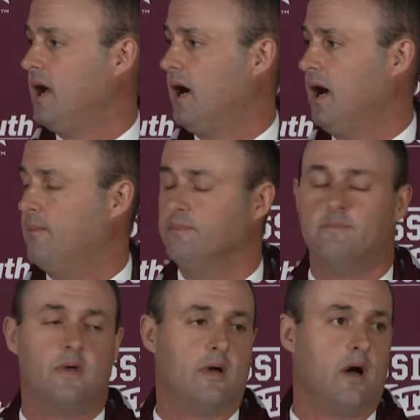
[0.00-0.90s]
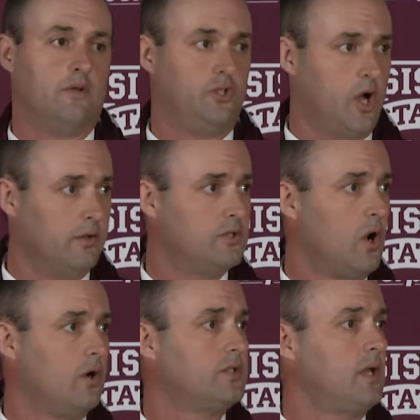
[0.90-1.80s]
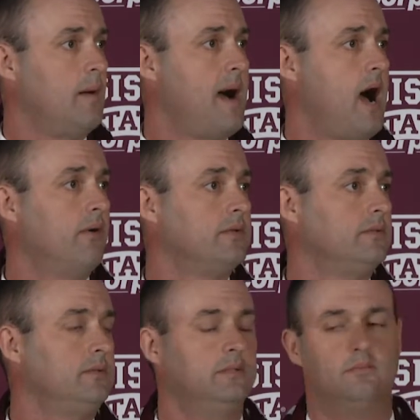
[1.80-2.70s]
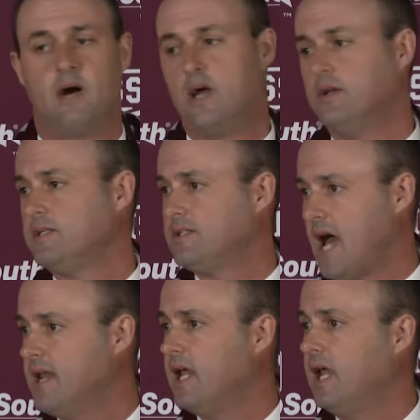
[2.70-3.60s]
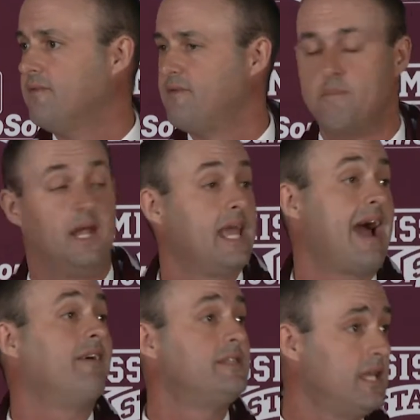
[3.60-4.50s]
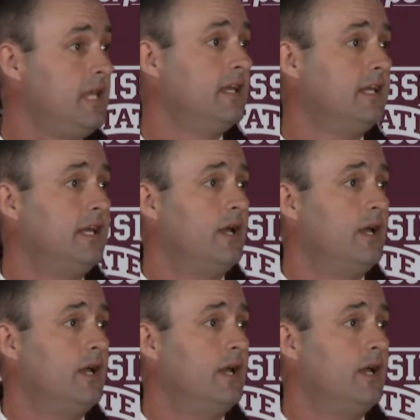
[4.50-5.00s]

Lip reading: John talked about my understanding and familiarity